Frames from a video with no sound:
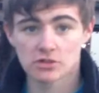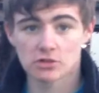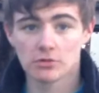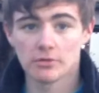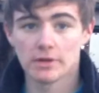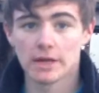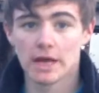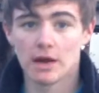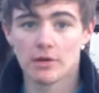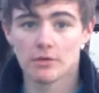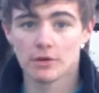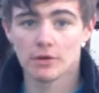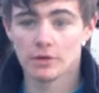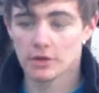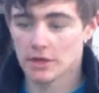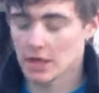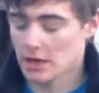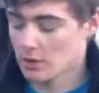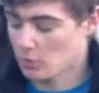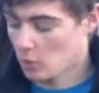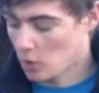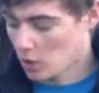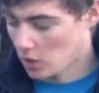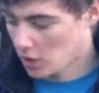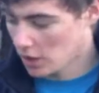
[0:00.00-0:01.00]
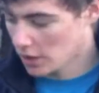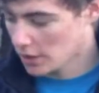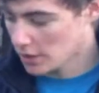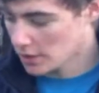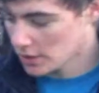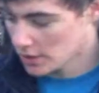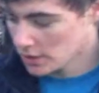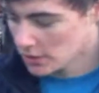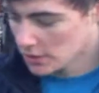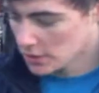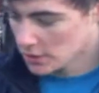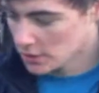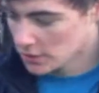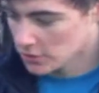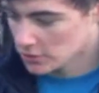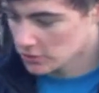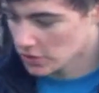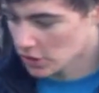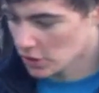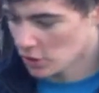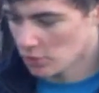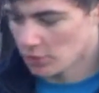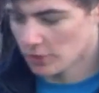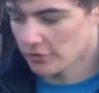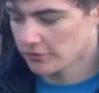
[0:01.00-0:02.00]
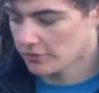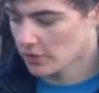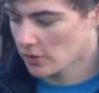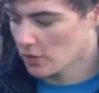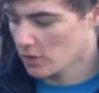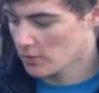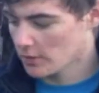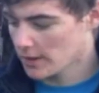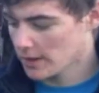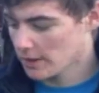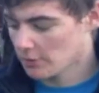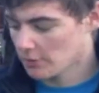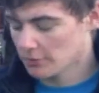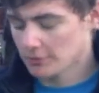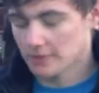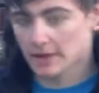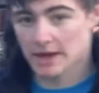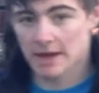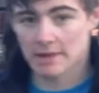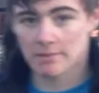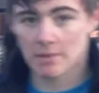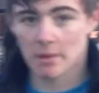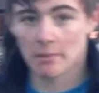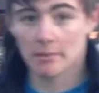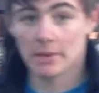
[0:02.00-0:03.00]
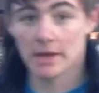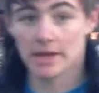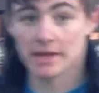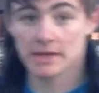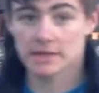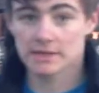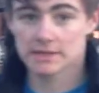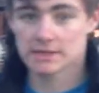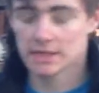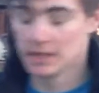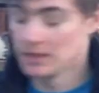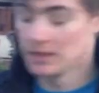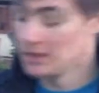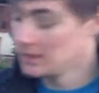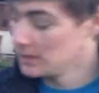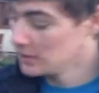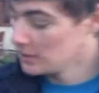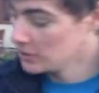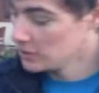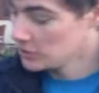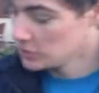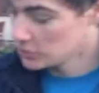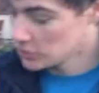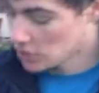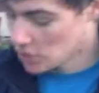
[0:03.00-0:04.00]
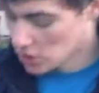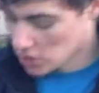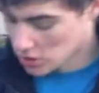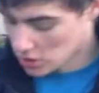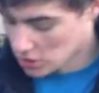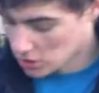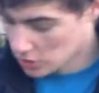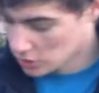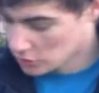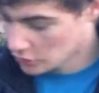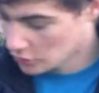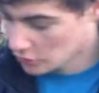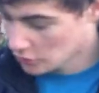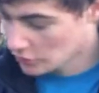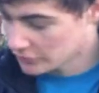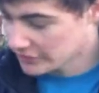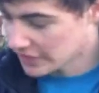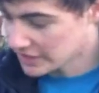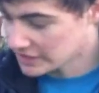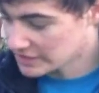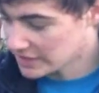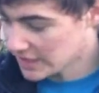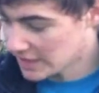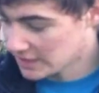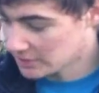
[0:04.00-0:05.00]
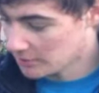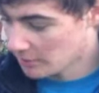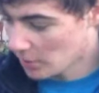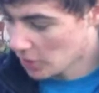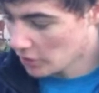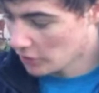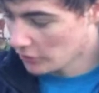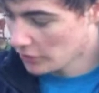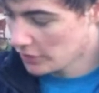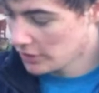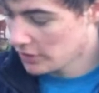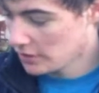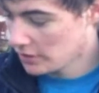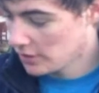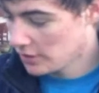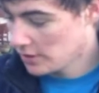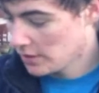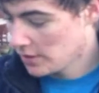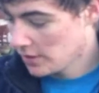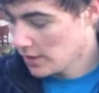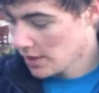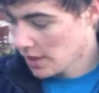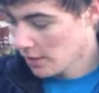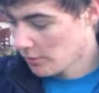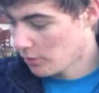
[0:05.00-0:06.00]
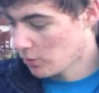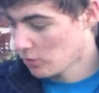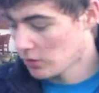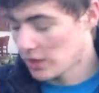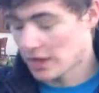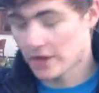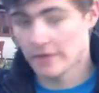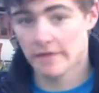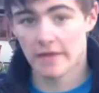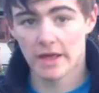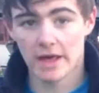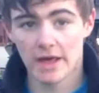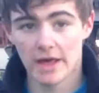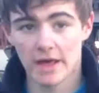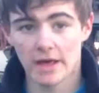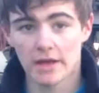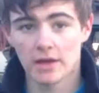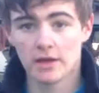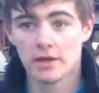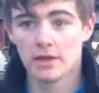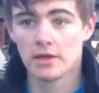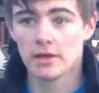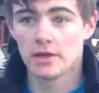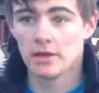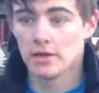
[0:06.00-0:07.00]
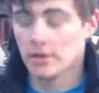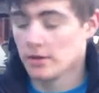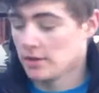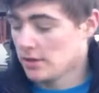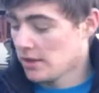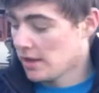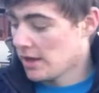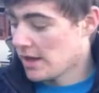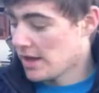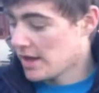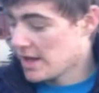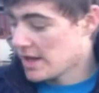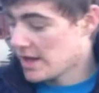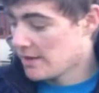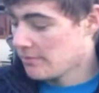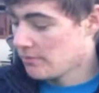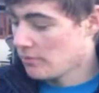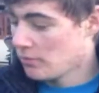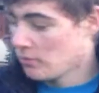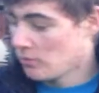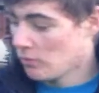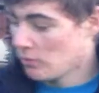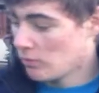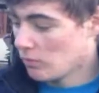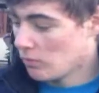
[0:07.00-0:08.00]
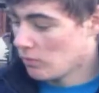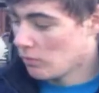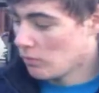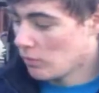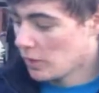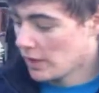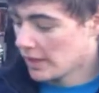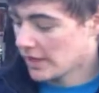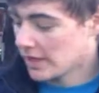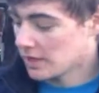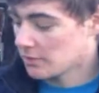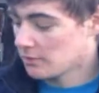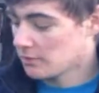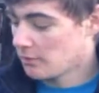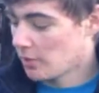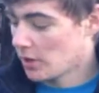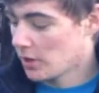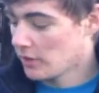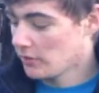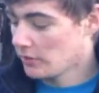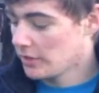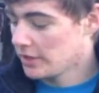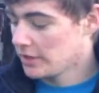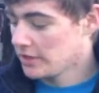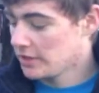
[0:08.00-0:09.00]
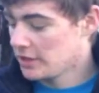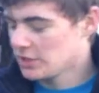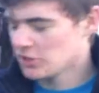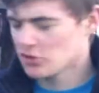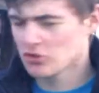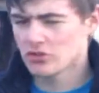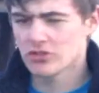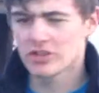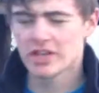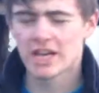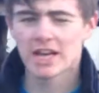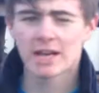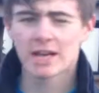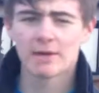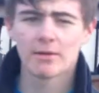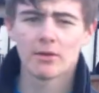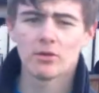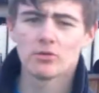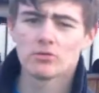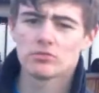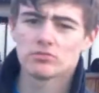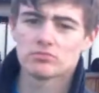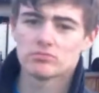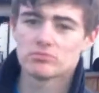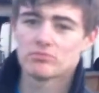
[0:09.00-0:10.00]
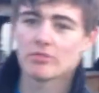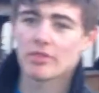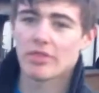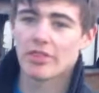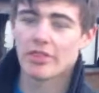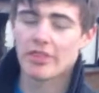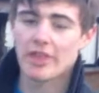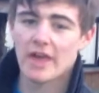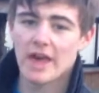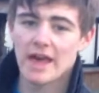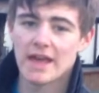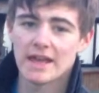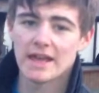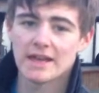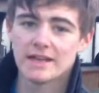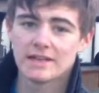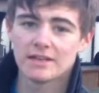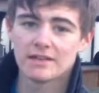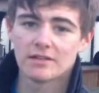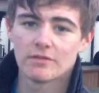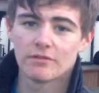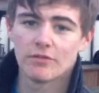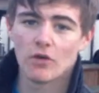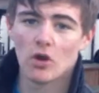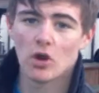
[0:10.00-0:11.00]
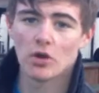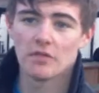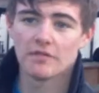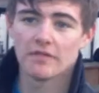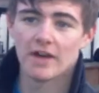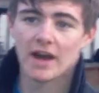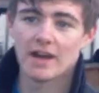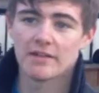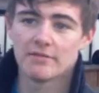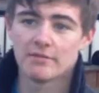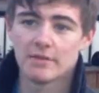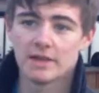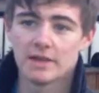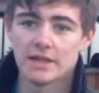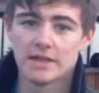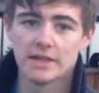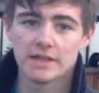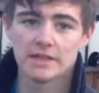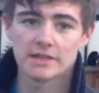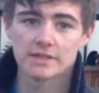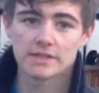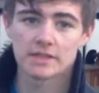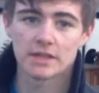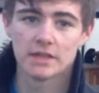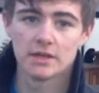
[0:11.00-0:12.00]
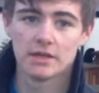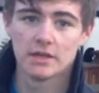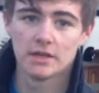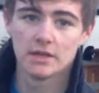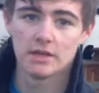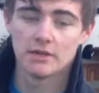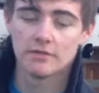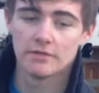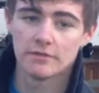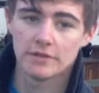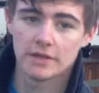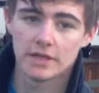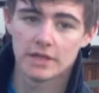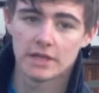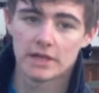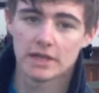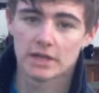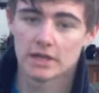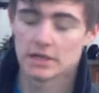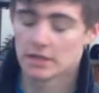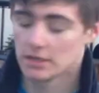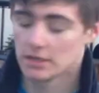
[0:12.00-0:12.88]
are coming out in that water. So I don't want to throw it away. I want that in my mix. So as soon as that starts boiling, I will put that in there. Um, when it gets boiling, it should take up 30 to 45 minutes for your